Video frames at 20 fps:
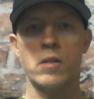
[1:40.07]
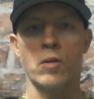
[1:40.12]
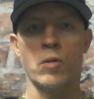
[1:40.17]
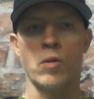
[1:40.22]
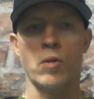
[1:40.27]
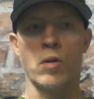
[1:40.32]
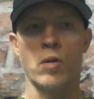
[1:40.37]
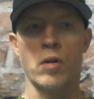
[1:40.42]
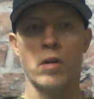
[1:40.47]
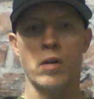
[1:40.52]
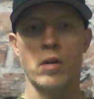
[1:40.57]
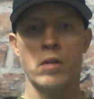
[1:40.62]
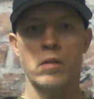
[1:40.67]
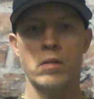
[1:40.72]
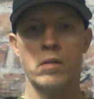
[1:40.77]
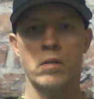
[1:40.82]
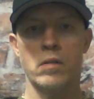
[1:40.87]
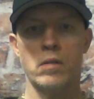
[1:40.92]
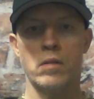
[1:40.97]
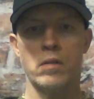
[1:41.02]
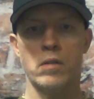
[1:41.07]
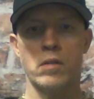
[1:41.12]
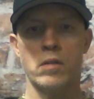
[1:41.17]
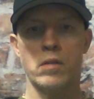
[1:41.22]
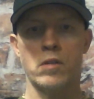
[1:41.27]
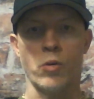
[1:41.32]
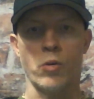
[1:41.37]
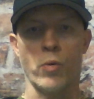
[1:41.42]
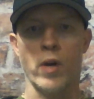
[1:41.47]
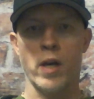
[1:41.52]

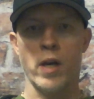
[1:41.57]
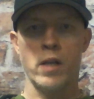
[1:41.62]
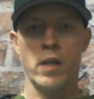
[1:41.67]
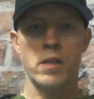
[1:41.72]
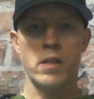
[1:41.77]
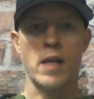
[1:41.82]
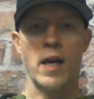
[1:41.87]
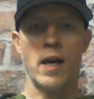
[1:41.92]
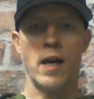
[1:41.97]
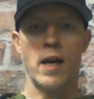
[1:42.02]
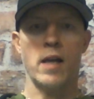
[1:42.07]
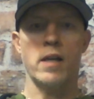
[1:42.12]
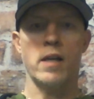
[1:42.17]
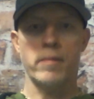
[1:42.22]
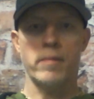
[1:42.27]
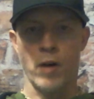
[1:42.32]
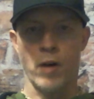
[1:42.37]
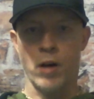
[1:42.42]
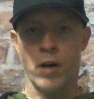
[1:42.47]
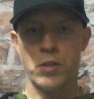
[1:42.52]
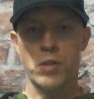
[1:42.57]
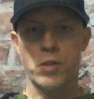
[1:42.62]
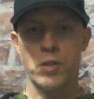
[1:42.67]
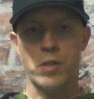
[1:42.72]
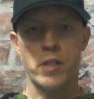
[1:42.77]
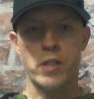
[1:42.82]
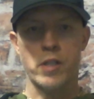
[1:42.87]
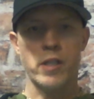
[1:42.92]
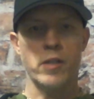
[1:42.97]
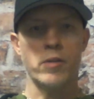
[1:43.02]
I also
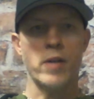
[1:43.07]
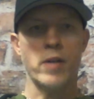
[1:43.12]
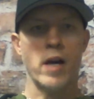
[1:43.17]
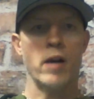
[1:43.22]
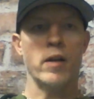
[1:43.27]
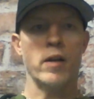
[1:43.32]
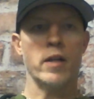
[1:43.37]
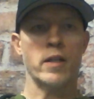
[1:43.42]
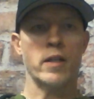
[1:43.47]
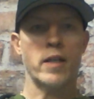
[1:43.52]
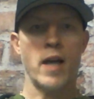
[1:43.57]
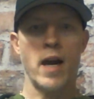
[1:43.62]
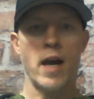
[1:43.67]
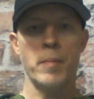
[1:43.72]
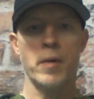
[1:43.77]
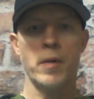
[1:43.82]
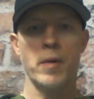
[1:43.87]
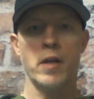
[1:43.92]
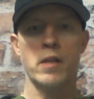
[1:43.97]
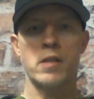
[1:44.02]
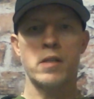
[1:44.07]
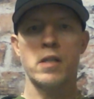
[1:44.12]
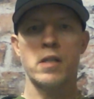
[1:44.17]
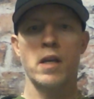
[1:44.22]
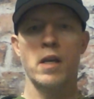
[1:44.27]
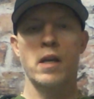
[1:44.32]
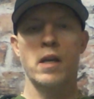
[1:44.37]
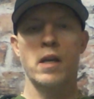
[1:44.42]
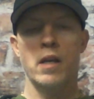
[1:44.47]
see you down in comments.